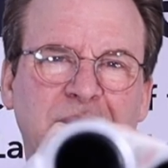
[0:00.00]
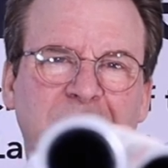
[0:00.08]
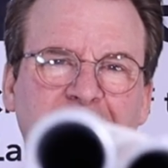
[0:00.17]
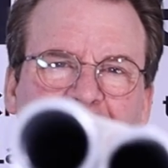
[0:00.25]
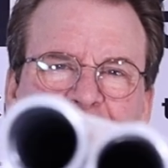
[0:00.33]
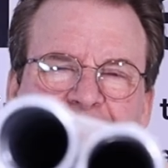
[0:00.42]

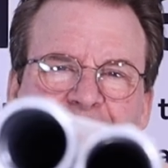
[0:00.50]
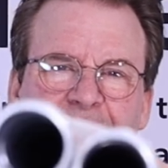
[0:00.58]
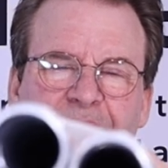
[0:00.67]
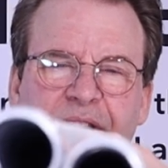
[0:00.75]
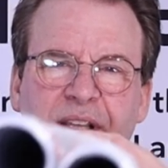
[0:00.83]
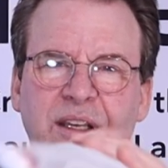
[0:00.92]
nice
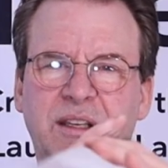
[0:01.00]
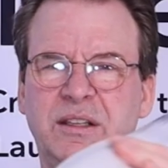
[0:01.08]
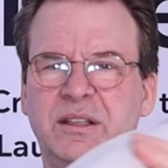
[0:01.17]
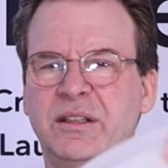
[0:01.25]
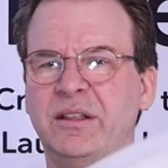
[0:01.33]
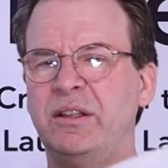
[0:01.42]

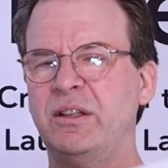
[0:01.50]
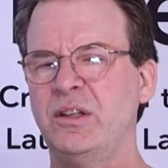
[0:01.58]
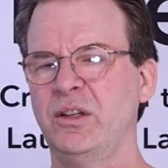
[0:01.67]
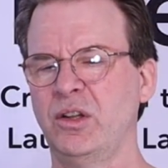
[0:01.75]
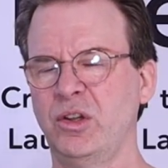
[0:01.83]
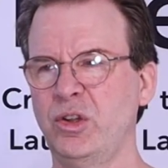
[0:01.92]
thick
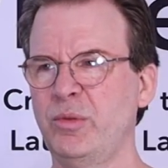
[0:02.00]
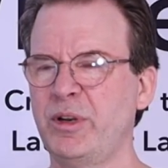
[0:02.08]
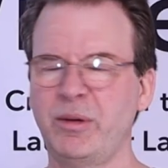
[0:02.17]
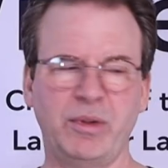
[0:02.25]
aluminum